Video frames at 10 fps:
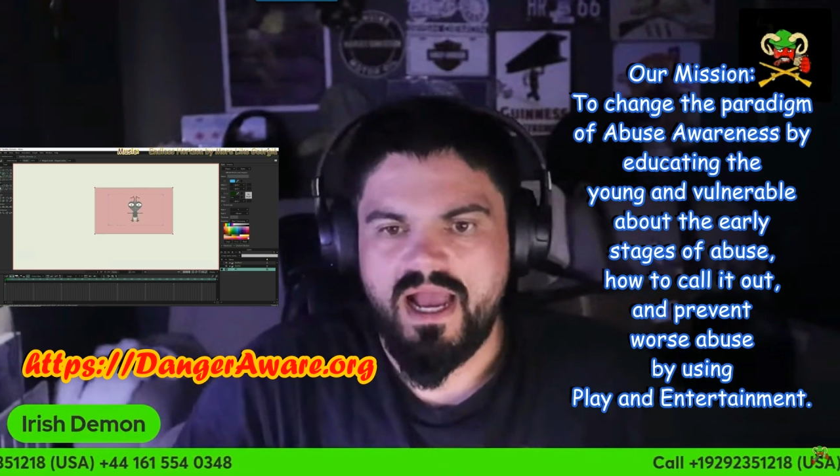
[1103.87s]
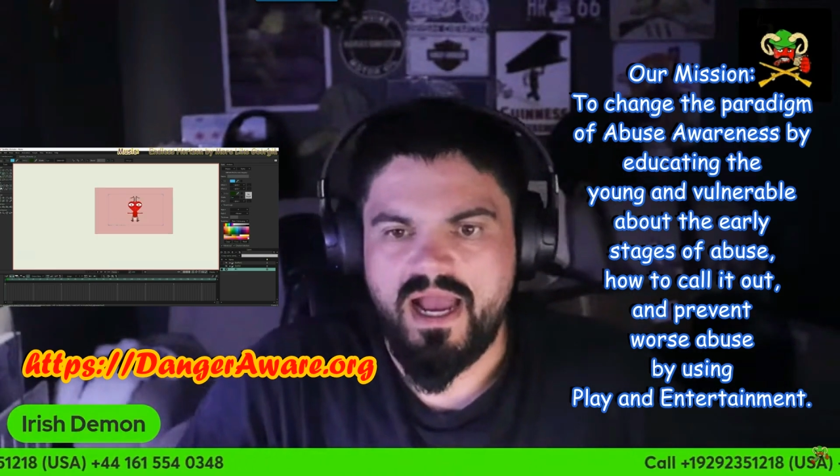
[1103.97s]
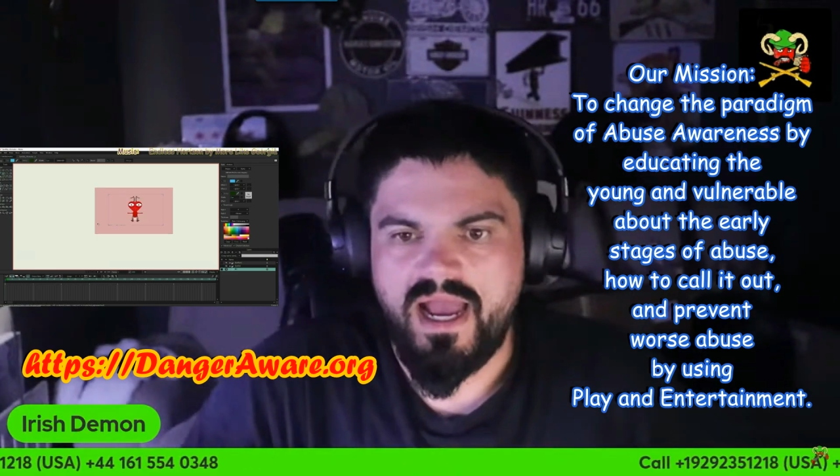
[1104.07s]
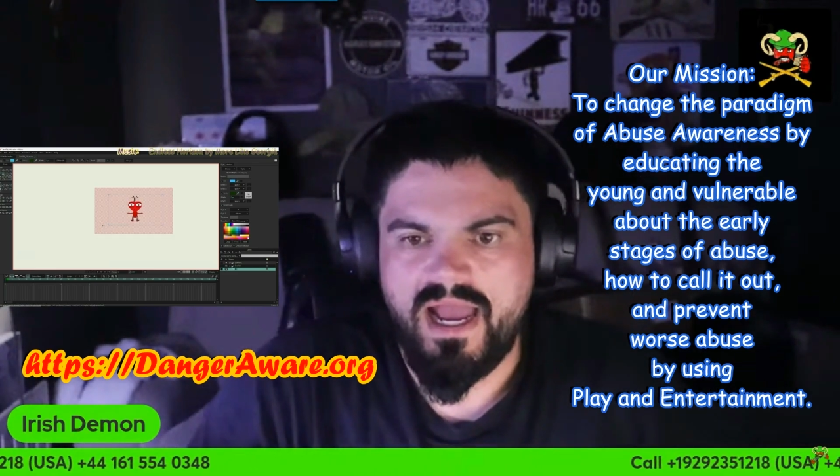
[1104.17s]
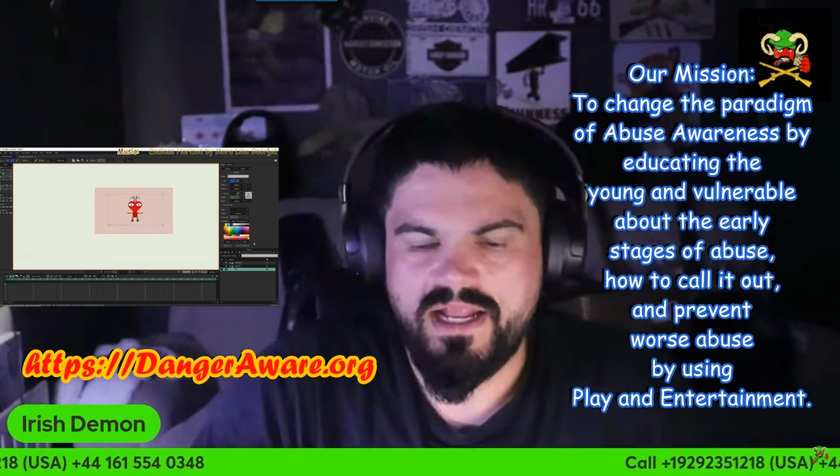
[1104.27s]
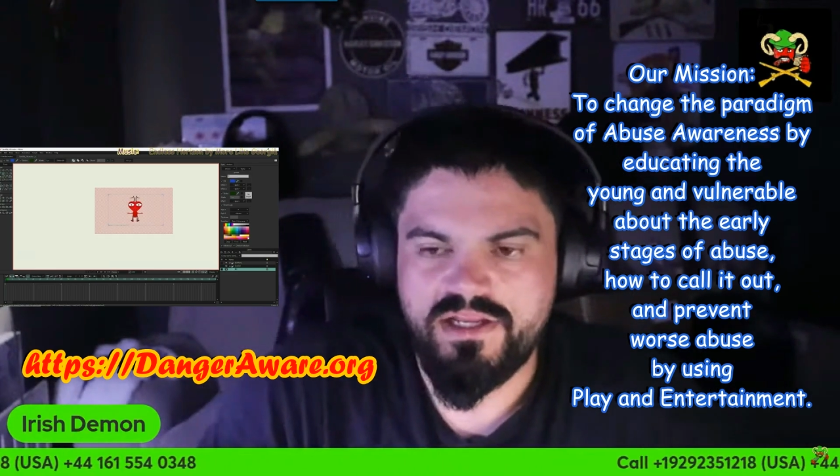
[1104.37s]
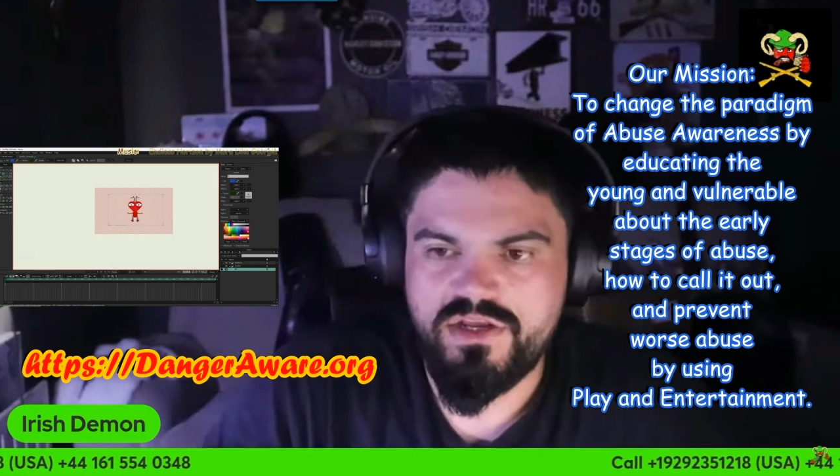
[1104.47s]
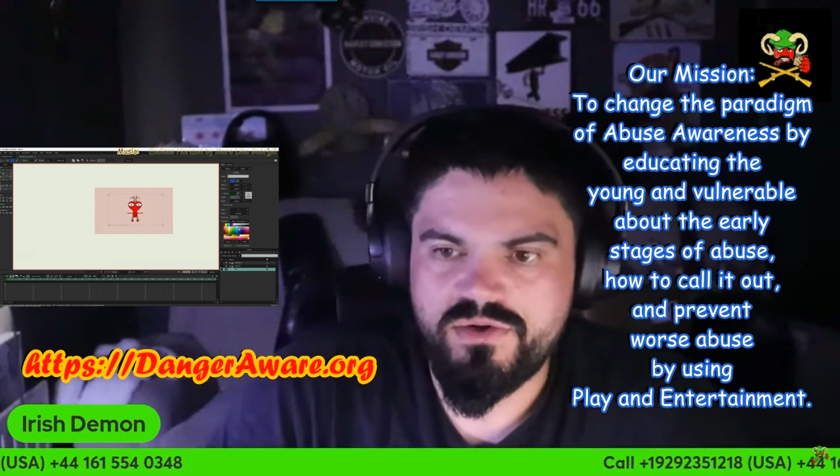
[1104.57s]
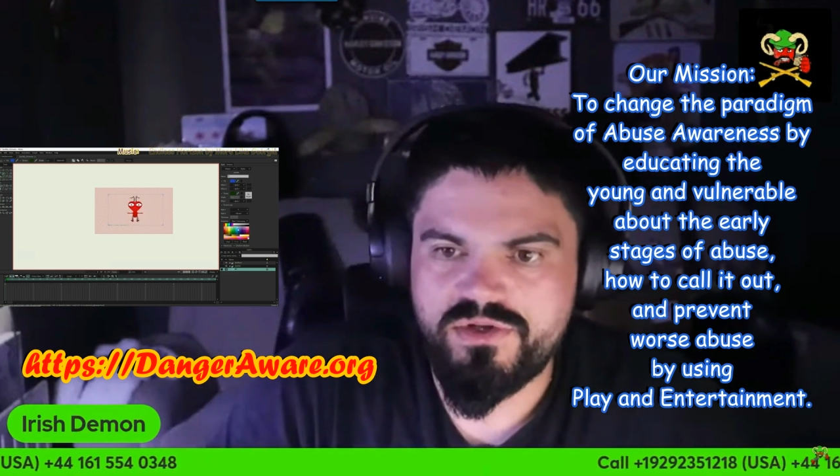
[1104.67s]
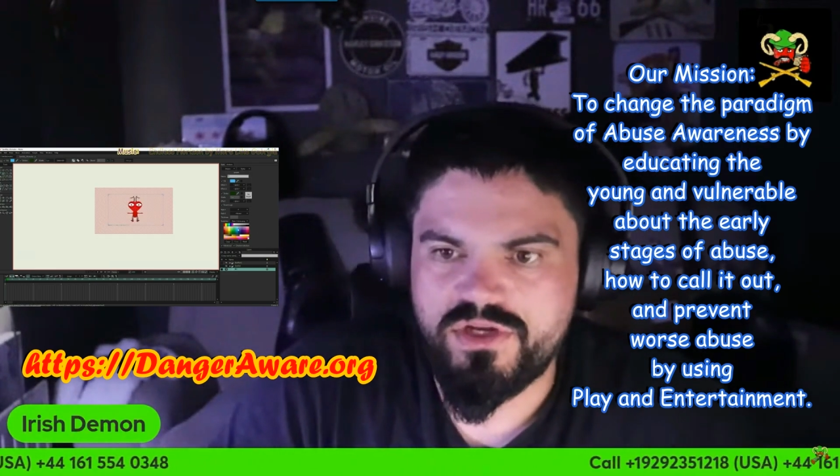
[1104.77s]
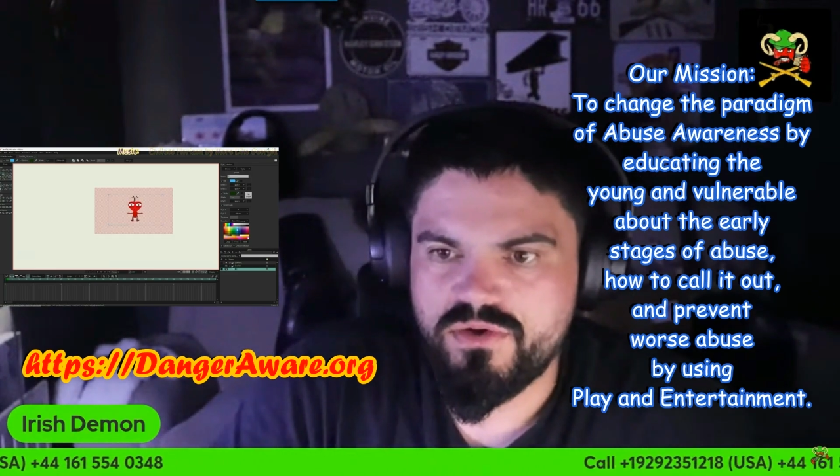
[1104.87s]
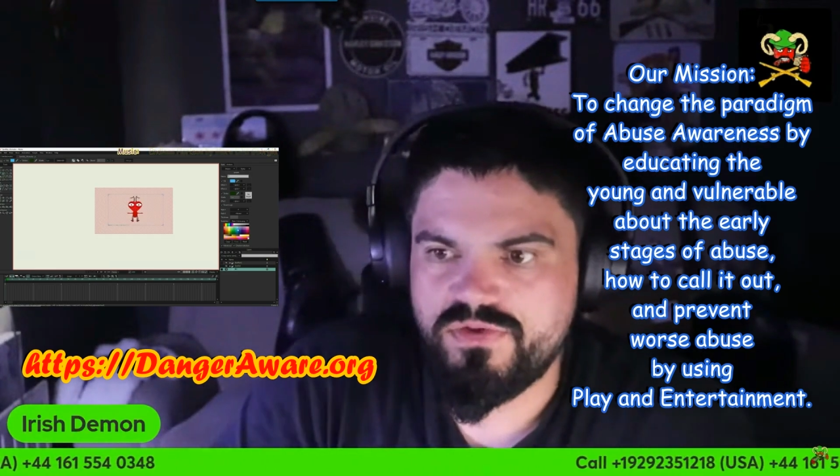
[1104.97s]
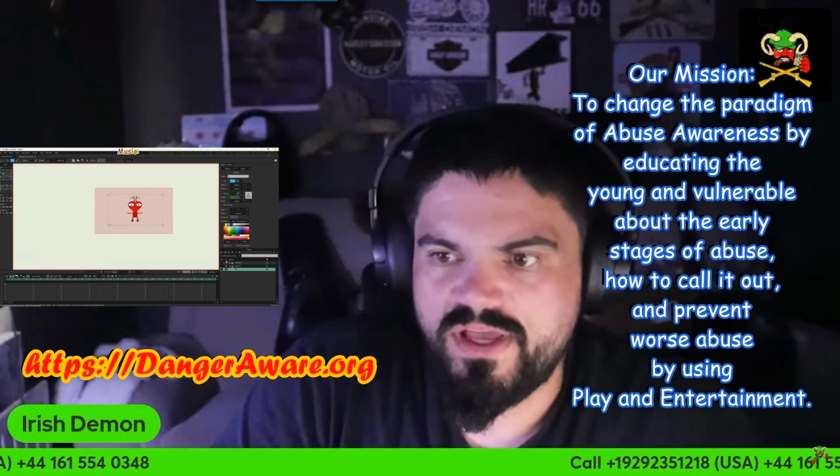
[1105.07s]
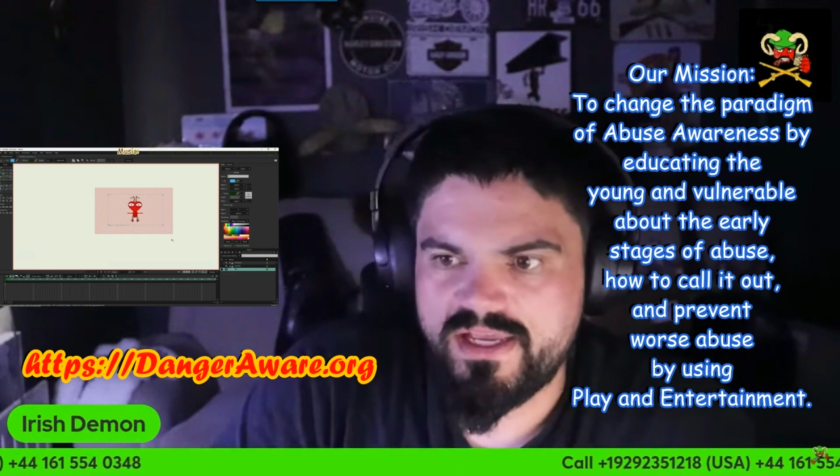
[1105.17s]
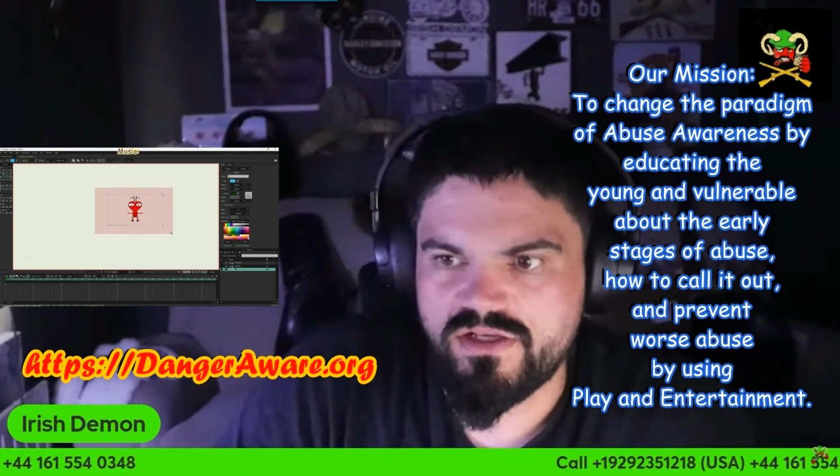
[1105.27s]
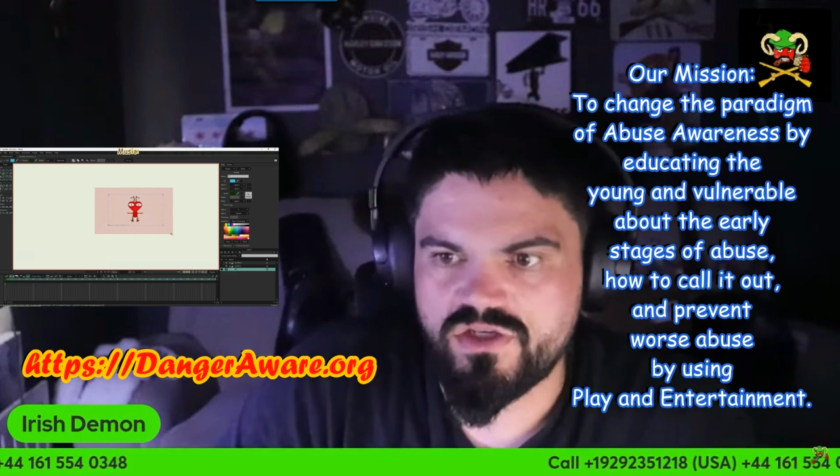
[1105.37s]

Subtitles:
And you too. Thank you